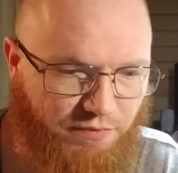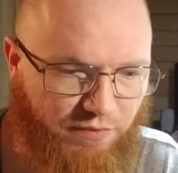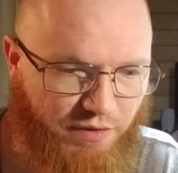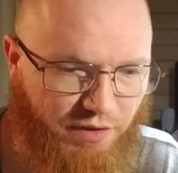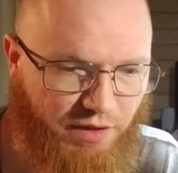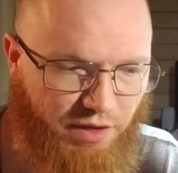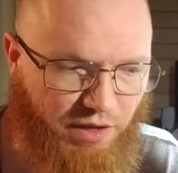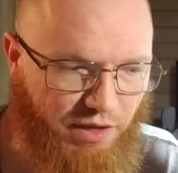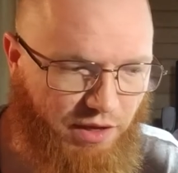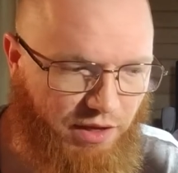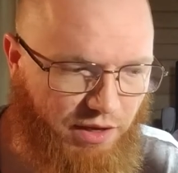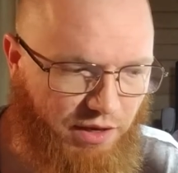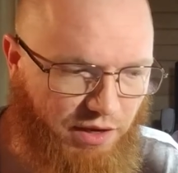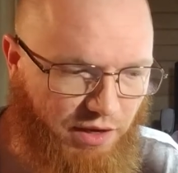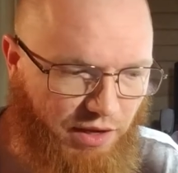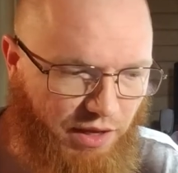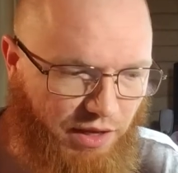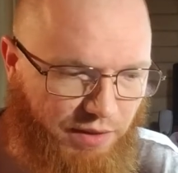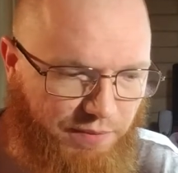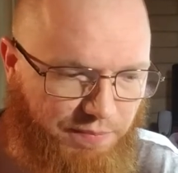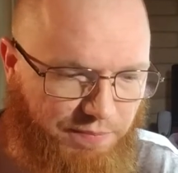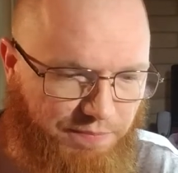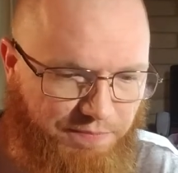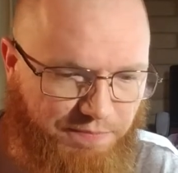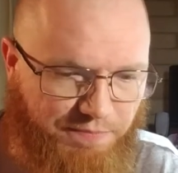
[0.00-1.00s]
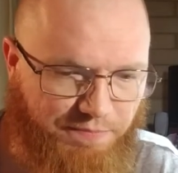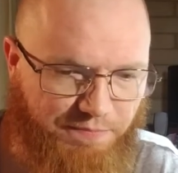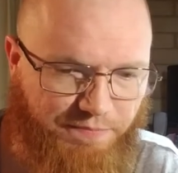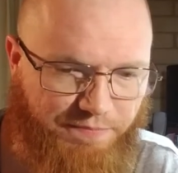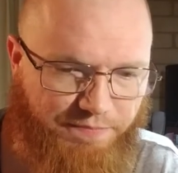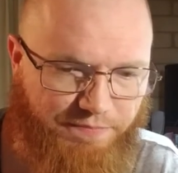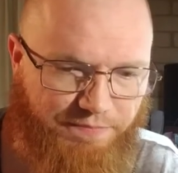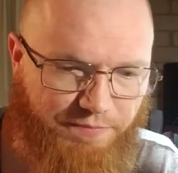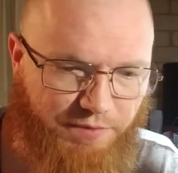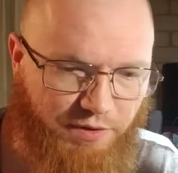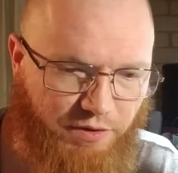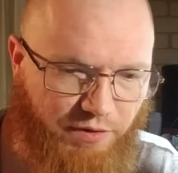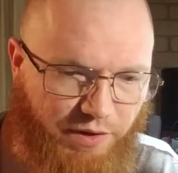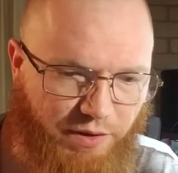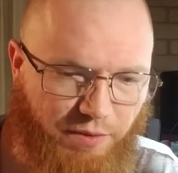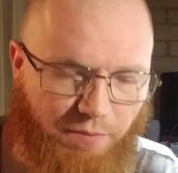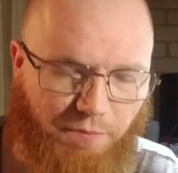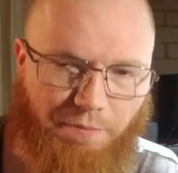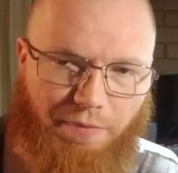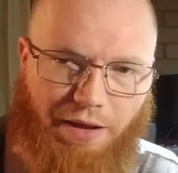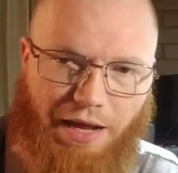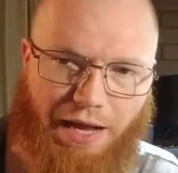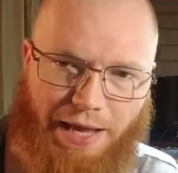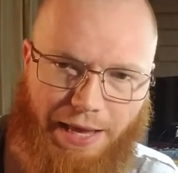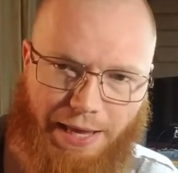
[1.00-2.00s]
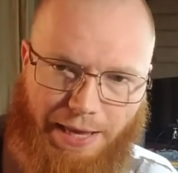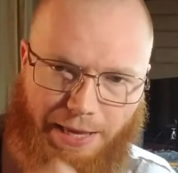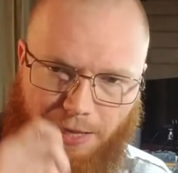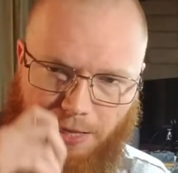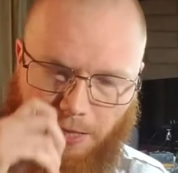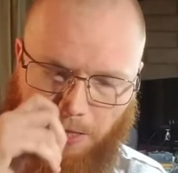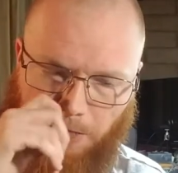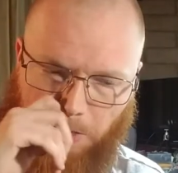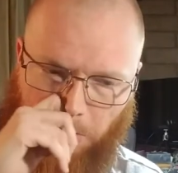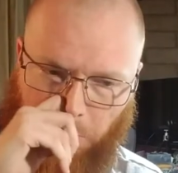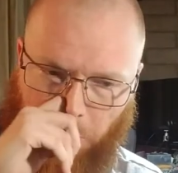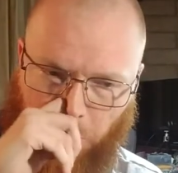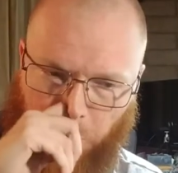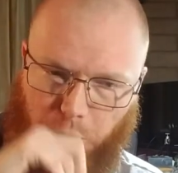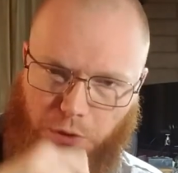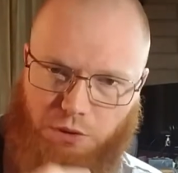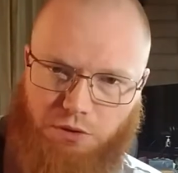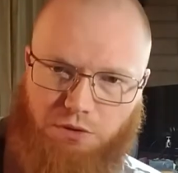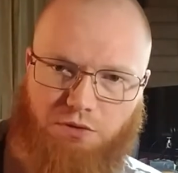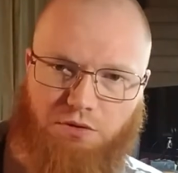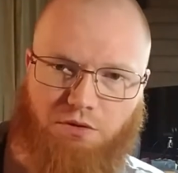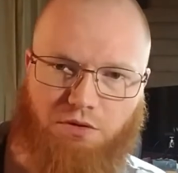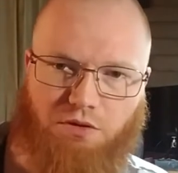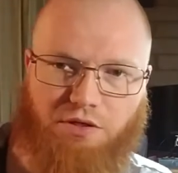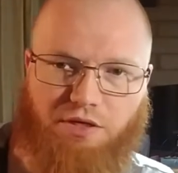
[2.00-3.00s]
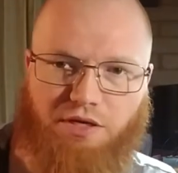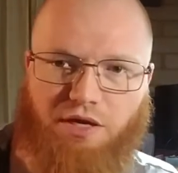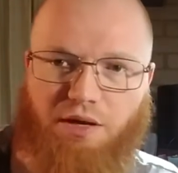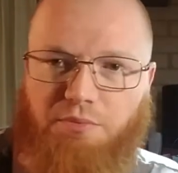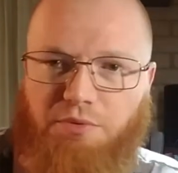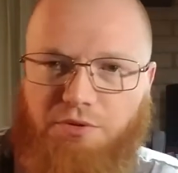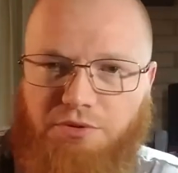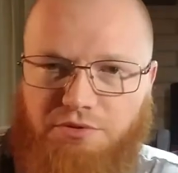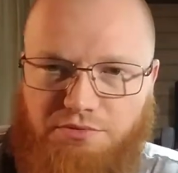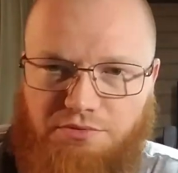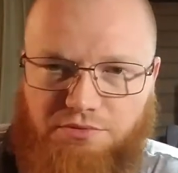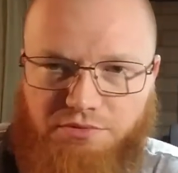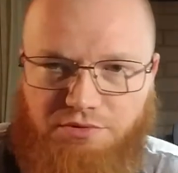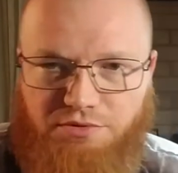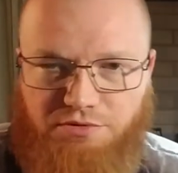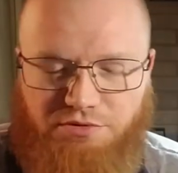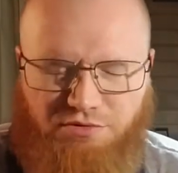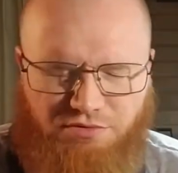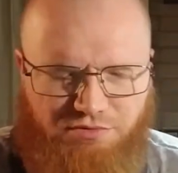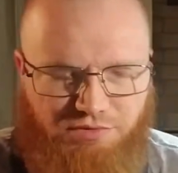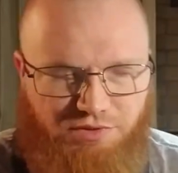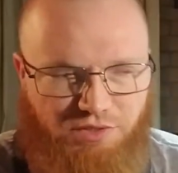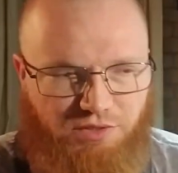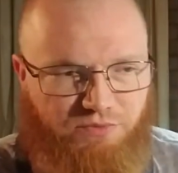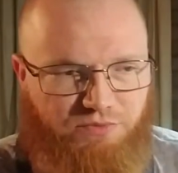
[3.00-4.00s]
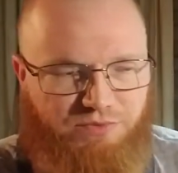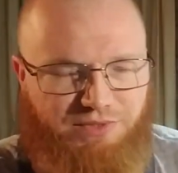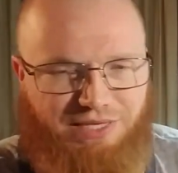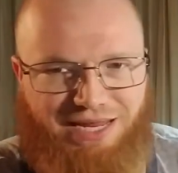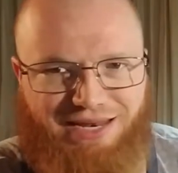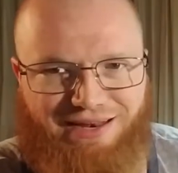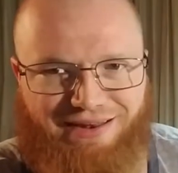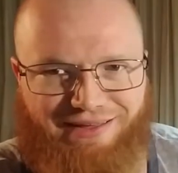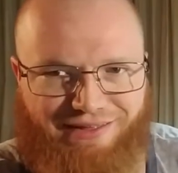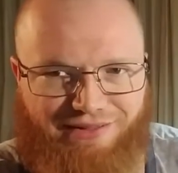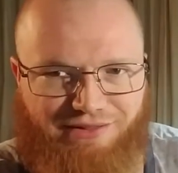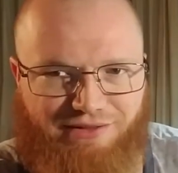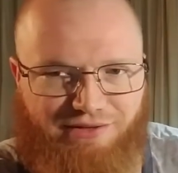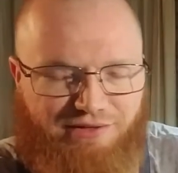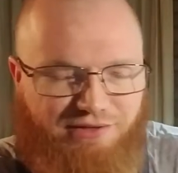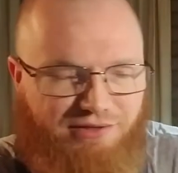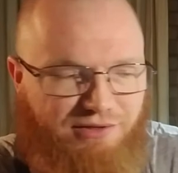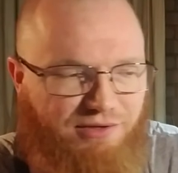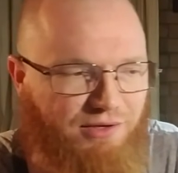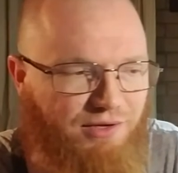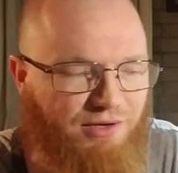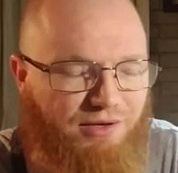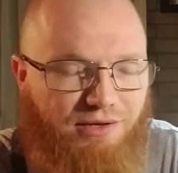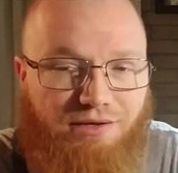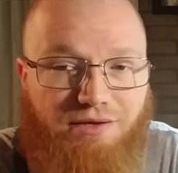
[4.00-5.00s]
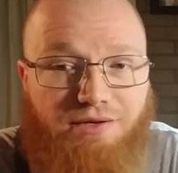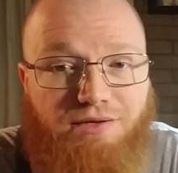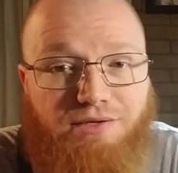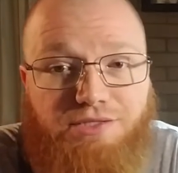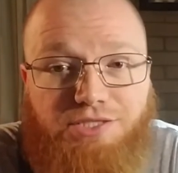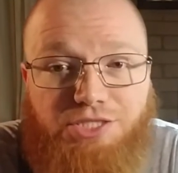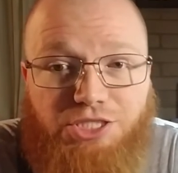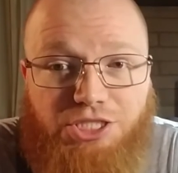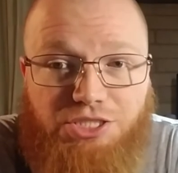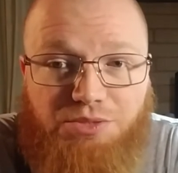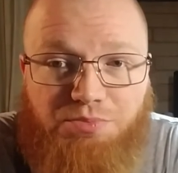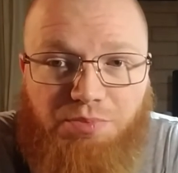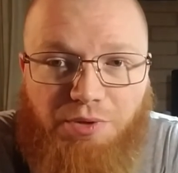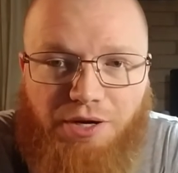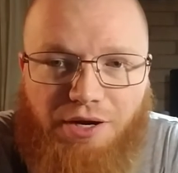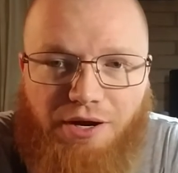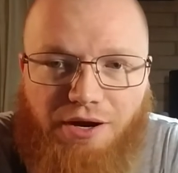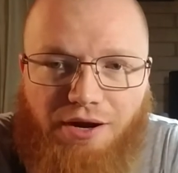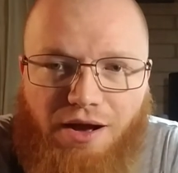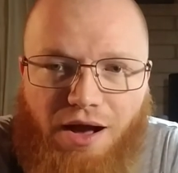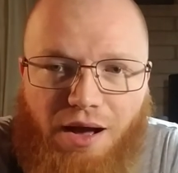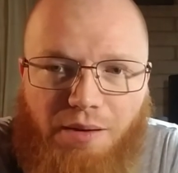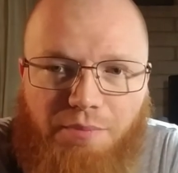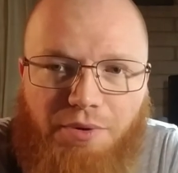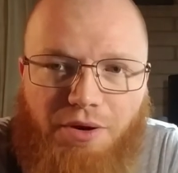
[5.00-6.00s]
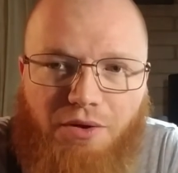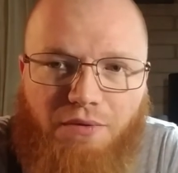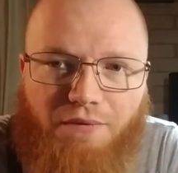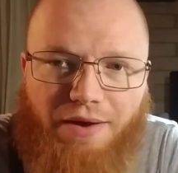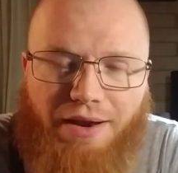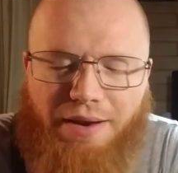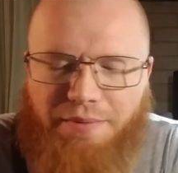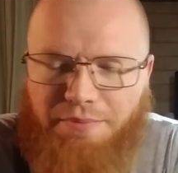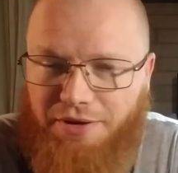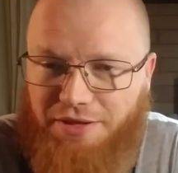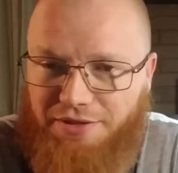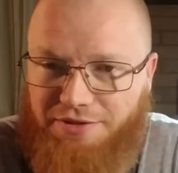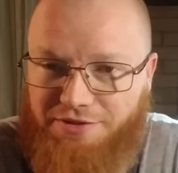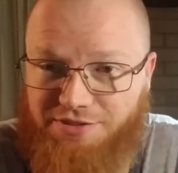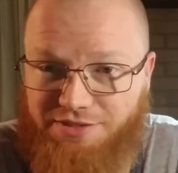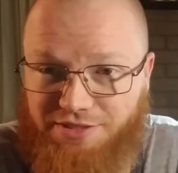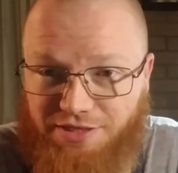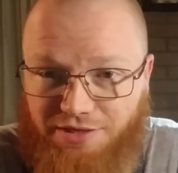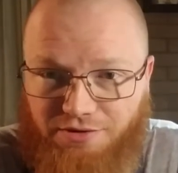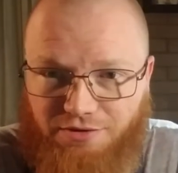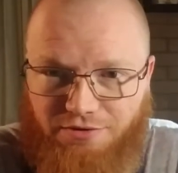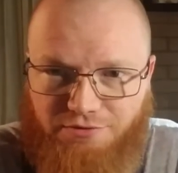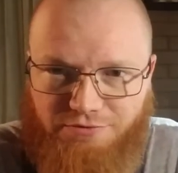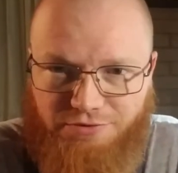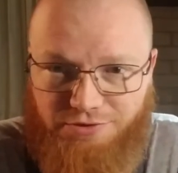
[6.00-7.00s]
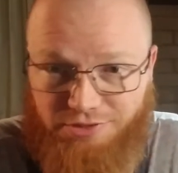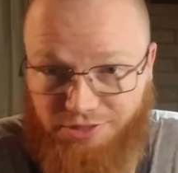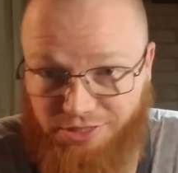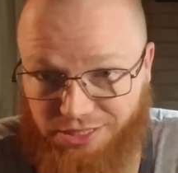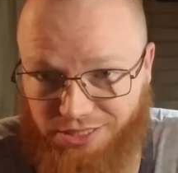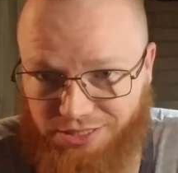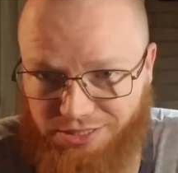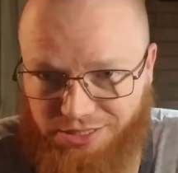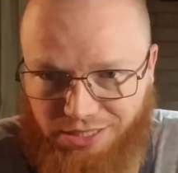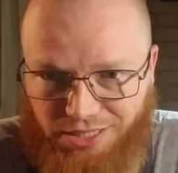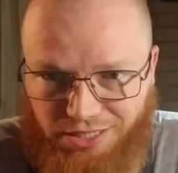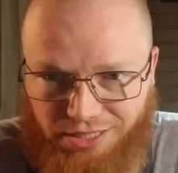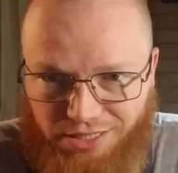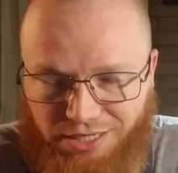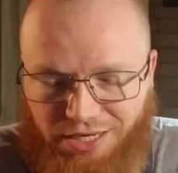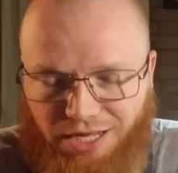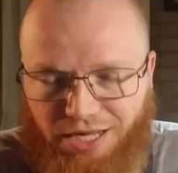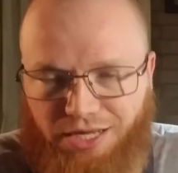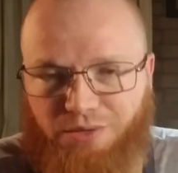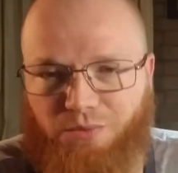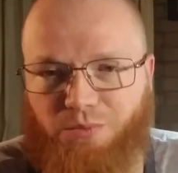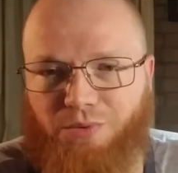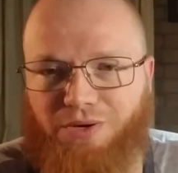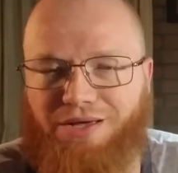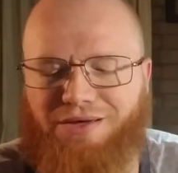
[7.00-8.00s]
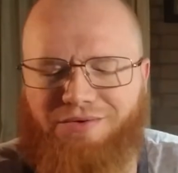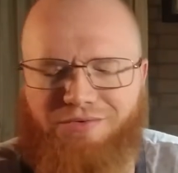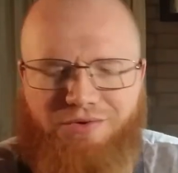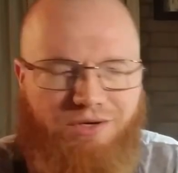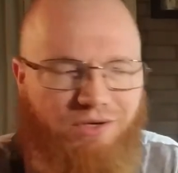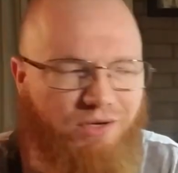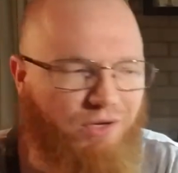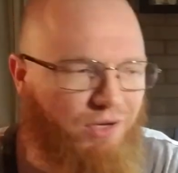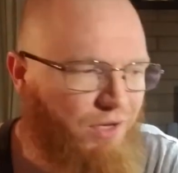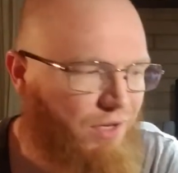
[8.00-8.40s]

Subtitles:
And I don't buy the double, $10 cheeseburger combo, right? I buy the single for $6.99 or whatever.